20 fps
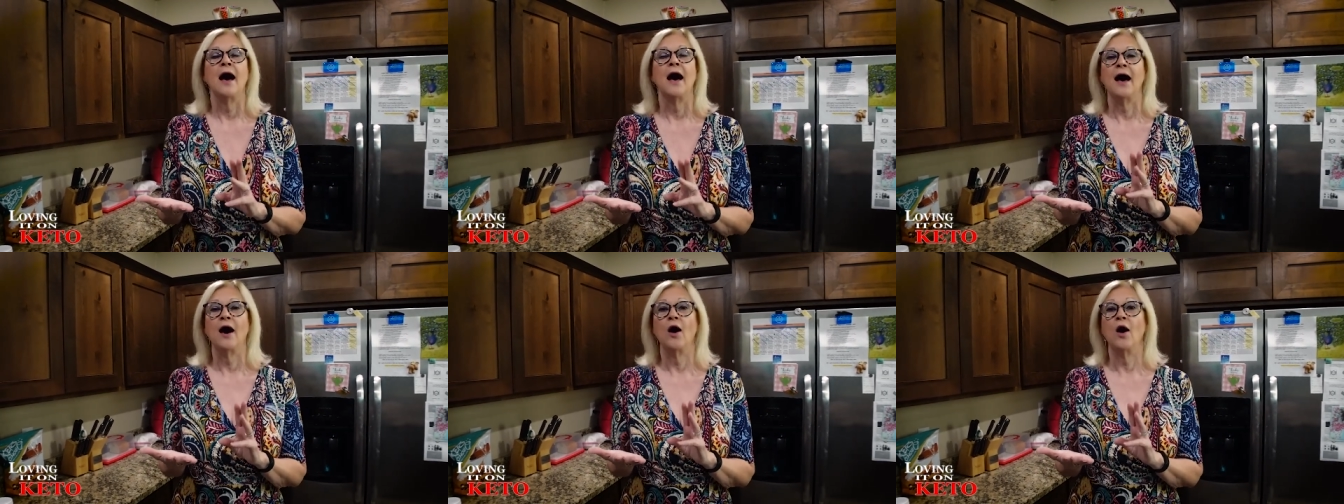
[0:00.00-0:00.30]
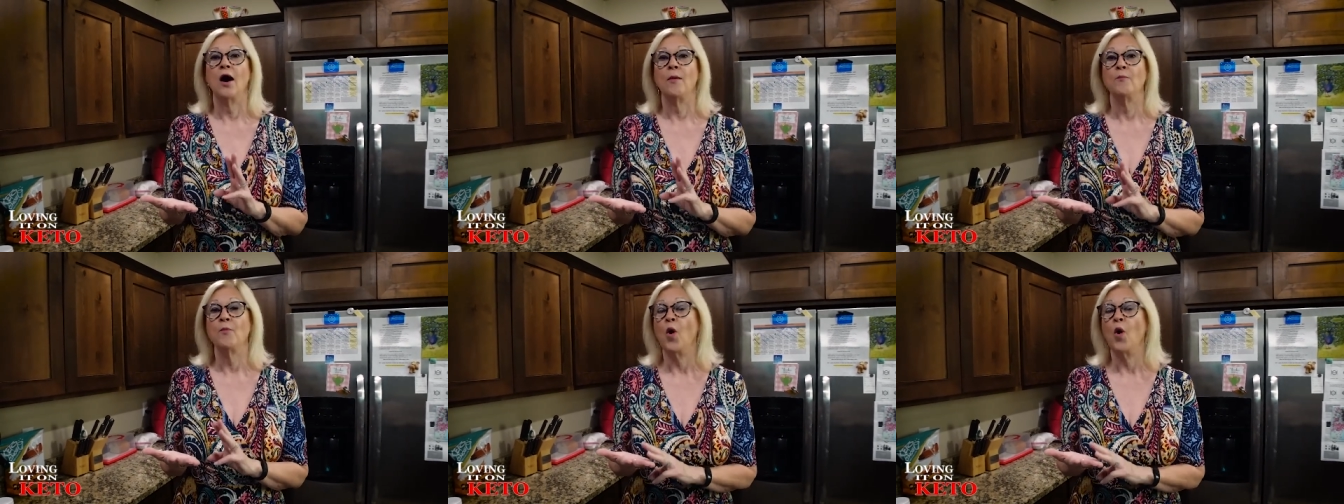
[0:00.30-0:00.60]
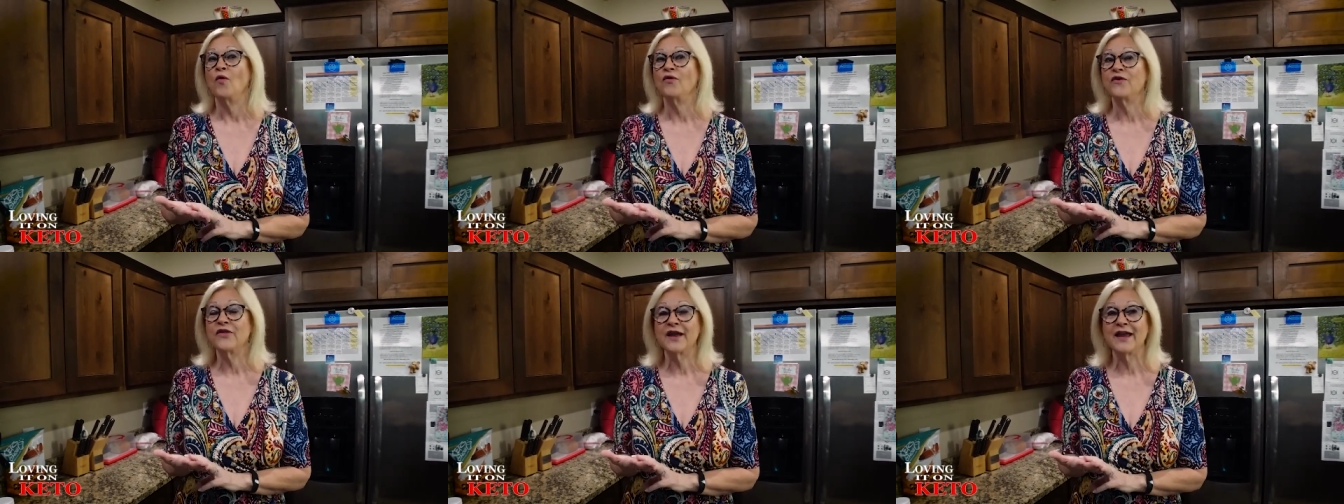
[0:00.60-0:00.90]

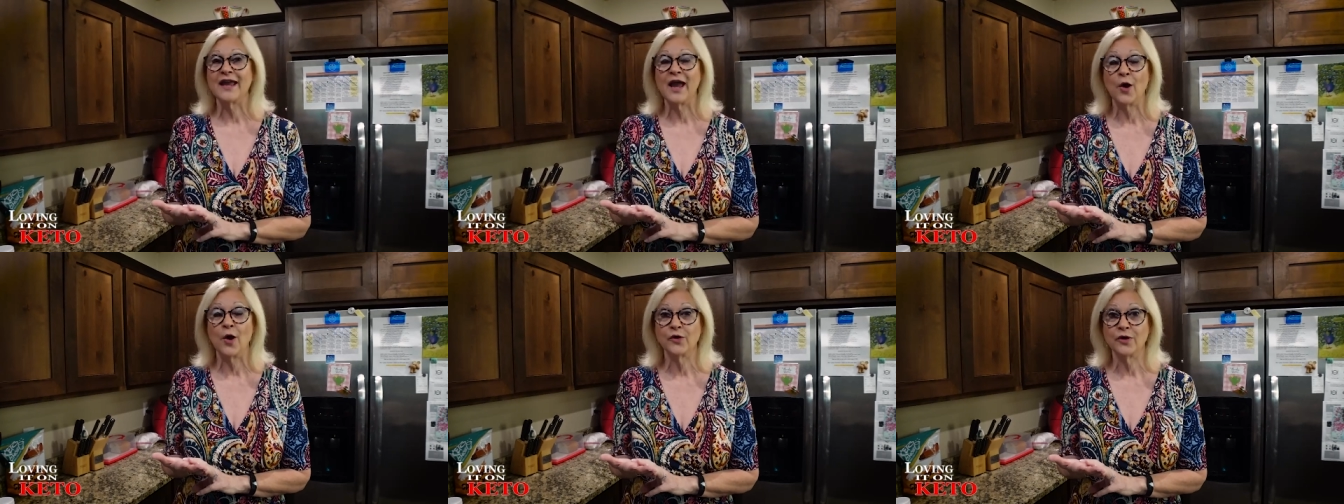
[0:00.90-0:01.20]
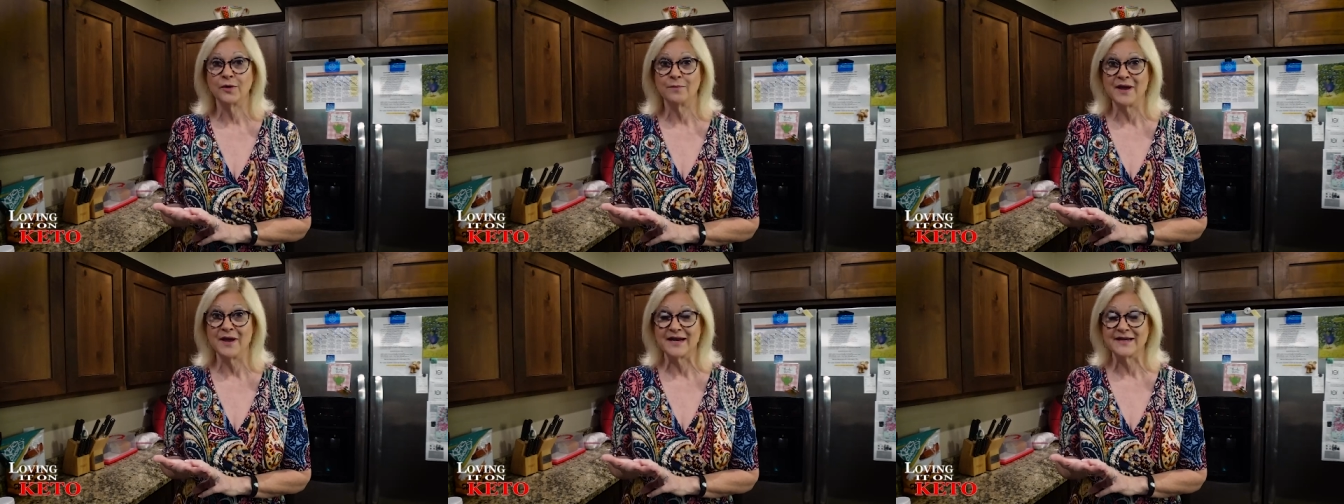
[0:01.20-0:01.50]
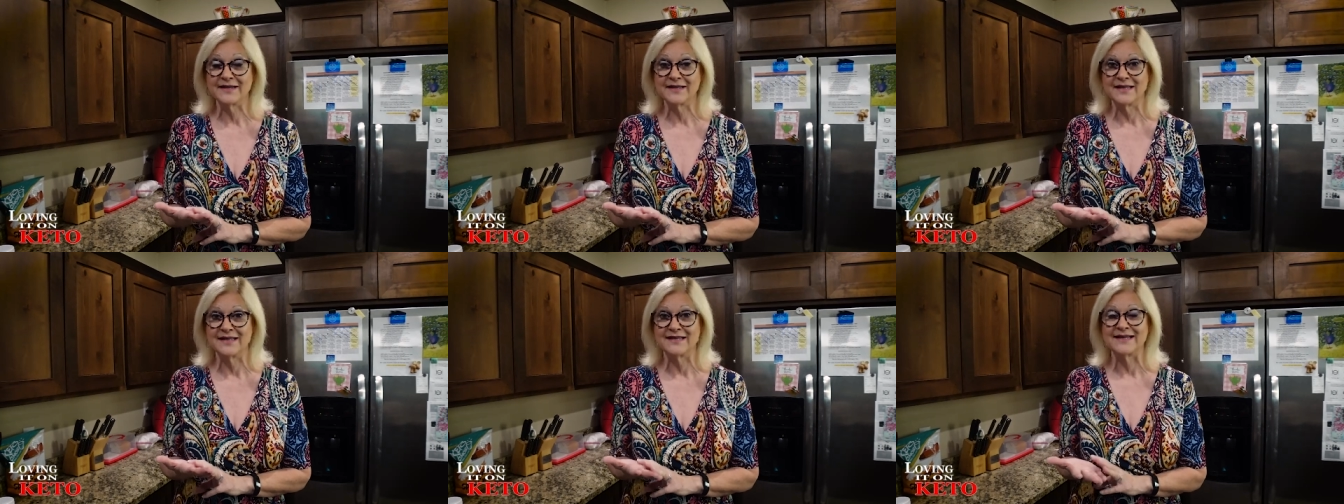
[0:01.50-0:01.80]
Over-the-counter
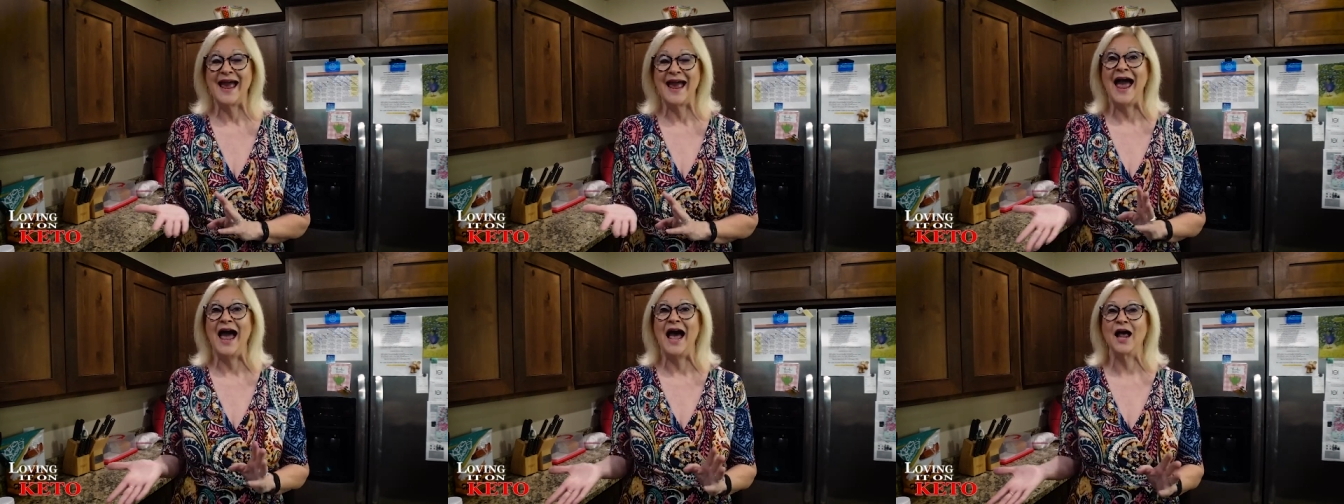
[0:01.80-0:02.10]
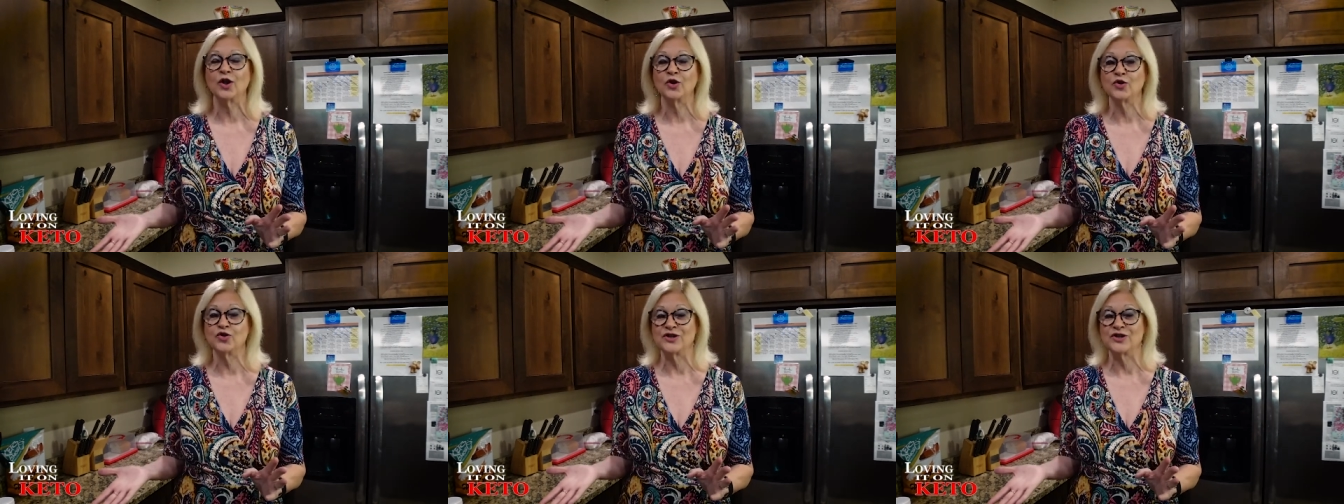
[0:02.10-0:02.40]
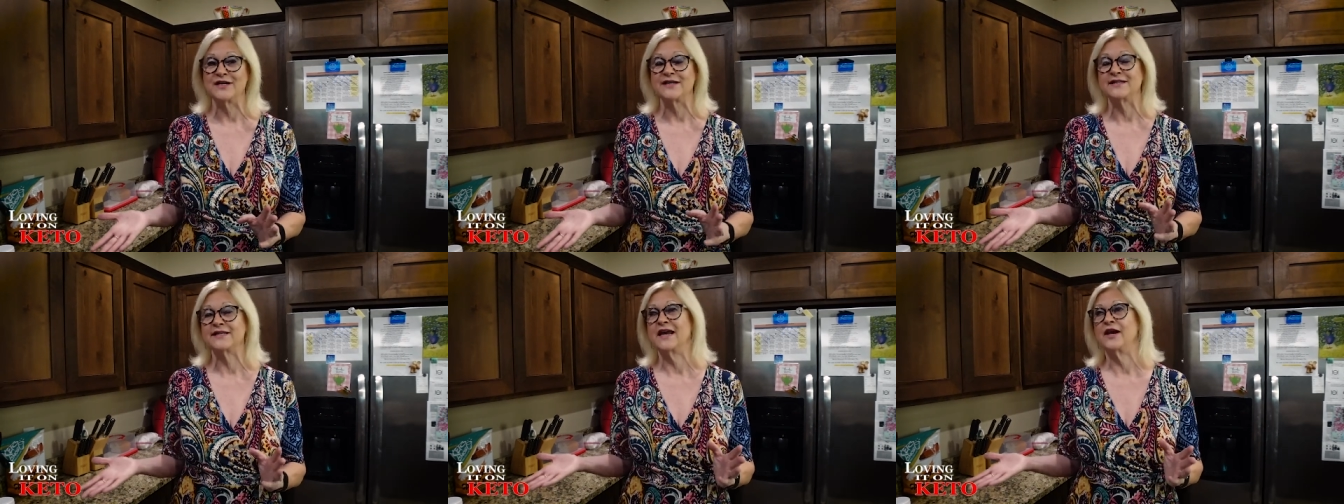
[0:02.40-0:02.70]
medicines, allergies.